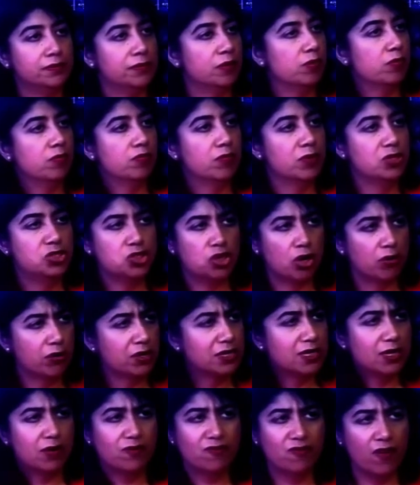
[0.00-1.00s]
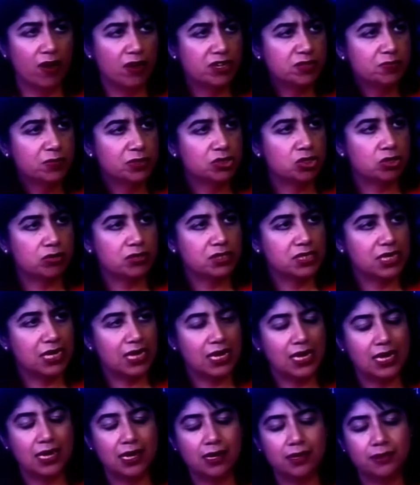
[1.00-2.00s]
majority, vast majority
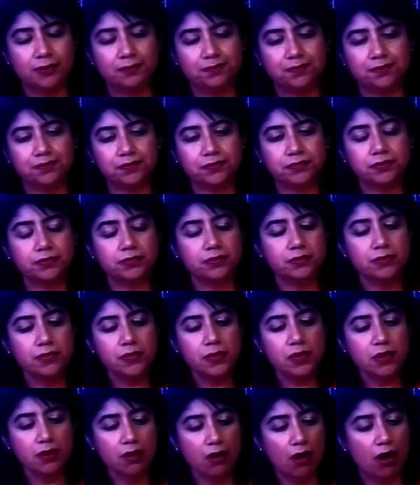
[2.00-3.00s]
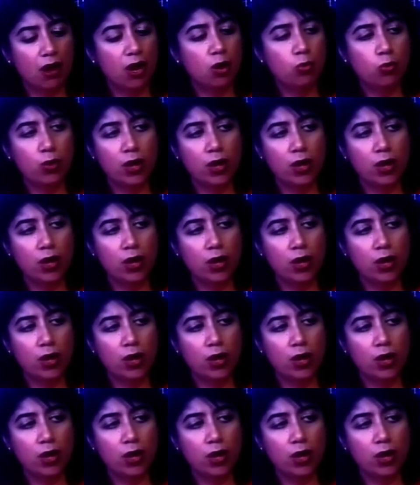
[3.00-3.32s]
here, are